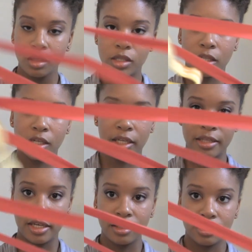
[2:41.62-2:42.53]
They look
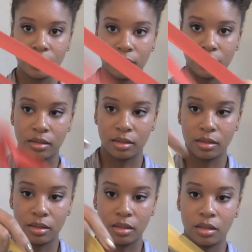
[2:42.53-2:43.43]
like this.
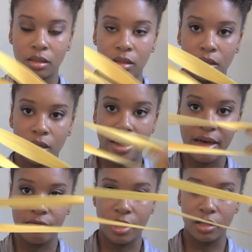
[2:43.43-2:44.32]

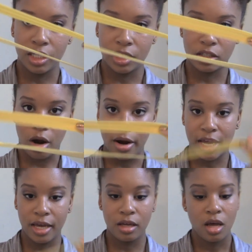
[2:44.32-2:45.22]
I found these at
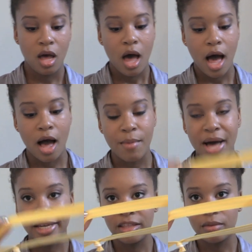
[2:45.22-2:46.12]
Target.
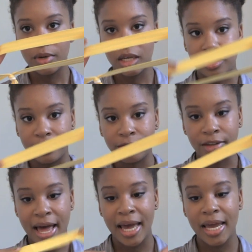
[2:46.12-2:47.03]
I like them because they're
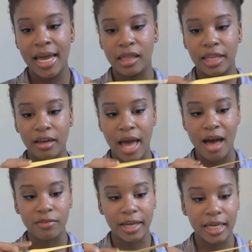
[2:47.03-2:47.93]
flat and they
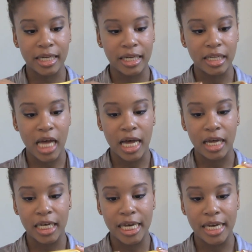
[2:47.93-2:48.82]
have like
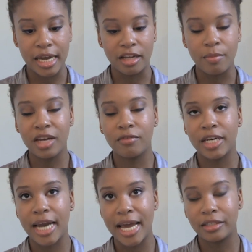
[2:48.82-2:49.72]
they're made of
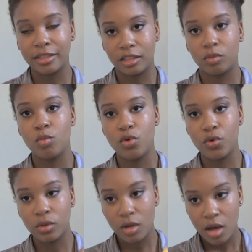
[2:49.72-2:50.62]
a nice
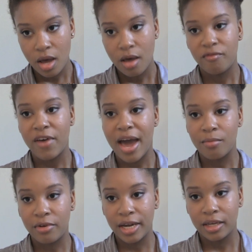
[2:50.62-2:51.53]
smooth
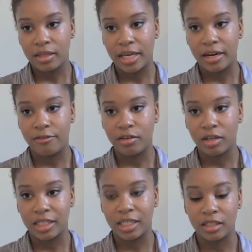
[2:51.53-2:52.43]
fabric that I feel
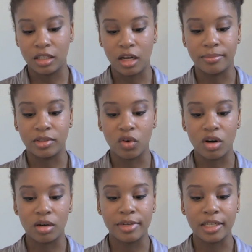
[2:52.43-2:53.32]
like doesn't
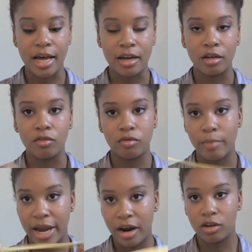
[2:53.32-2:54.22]
absorb a lot
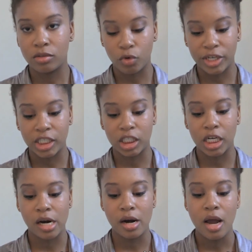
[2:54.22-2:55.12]
of my hair's
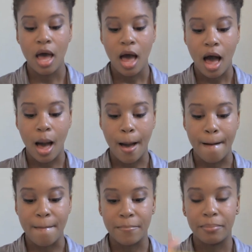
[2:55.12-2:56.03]
moisture,
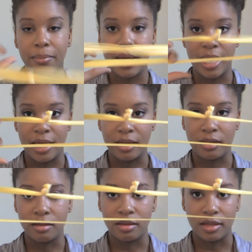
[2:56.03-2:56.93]

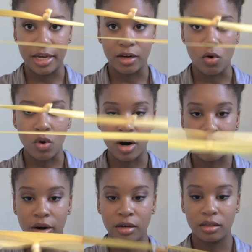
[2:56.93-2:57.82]
and they don't
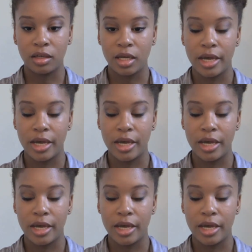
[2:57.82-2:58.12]
hurt.